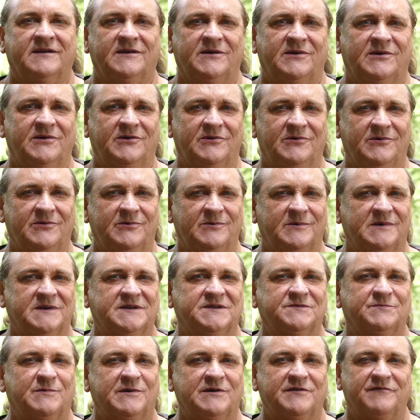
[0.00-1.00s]
who
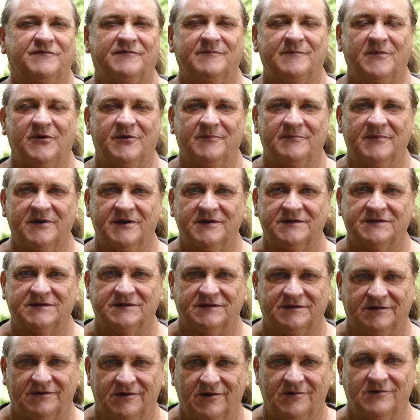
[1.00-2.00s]
is one of my
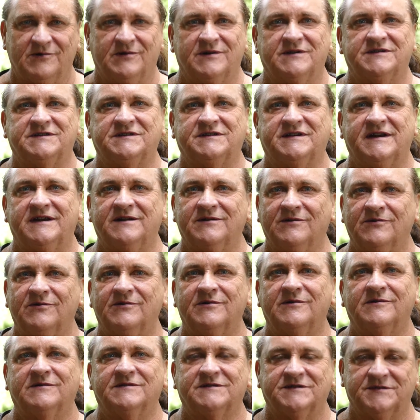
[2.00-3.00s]
most longest and
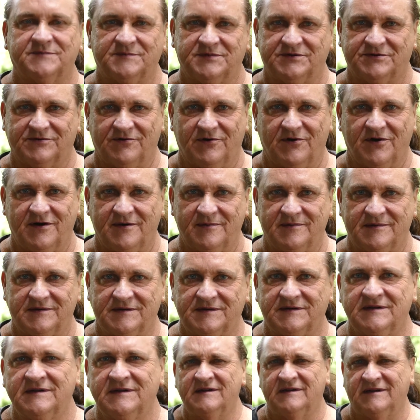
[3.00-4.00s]
loyal
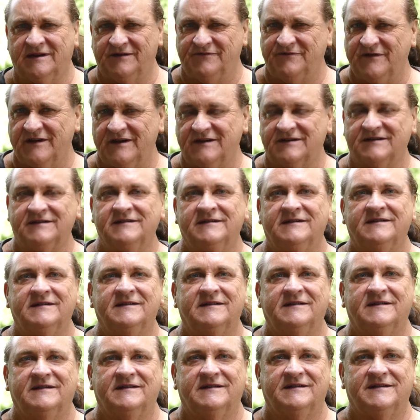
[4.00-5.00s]
subscribers. In fact,
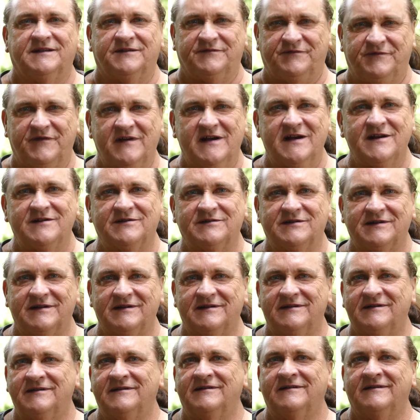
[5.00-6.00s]
the
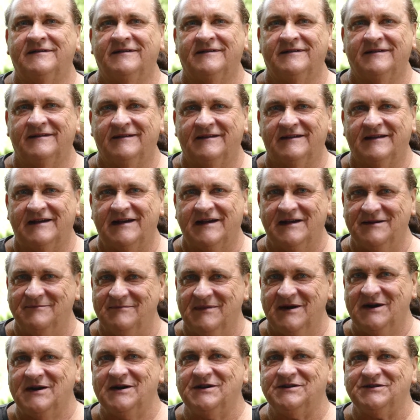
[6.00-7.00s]
founder and
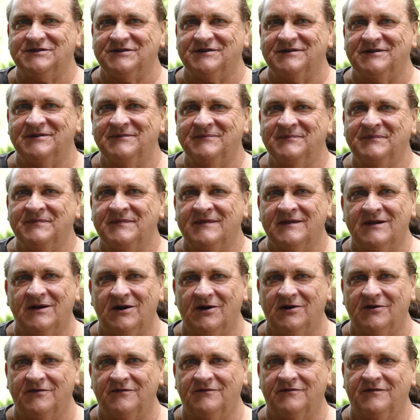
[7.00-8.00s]
manager
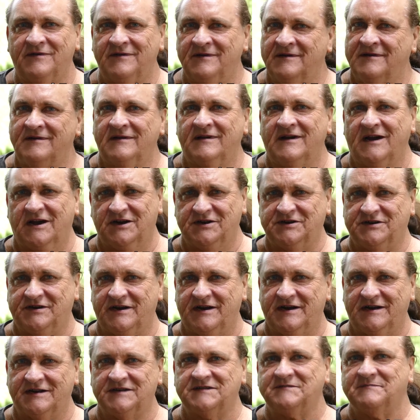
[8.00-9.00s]
of
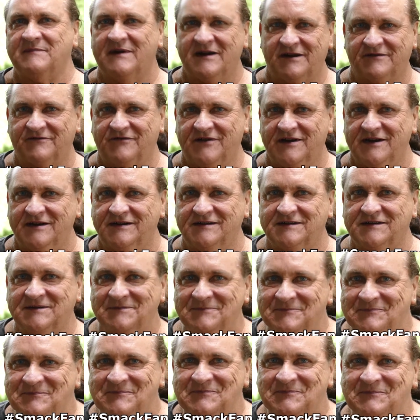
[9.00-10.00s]
hashtag SmackFans.
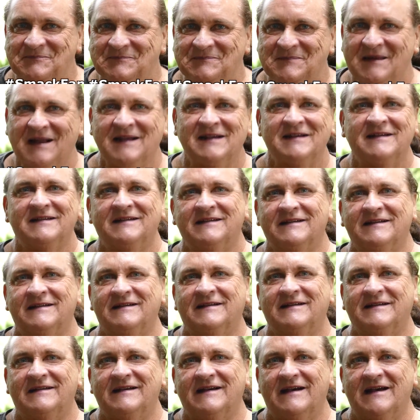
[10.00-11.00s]

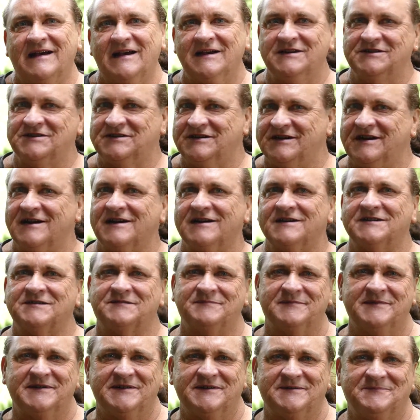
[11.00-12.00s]
And she
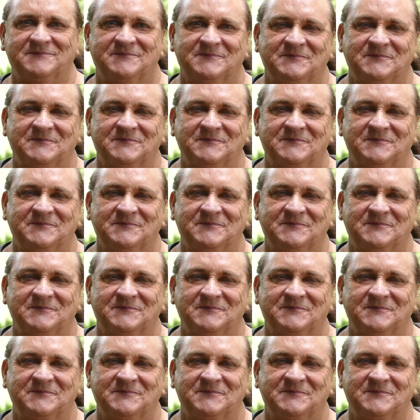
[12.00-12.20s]
asked me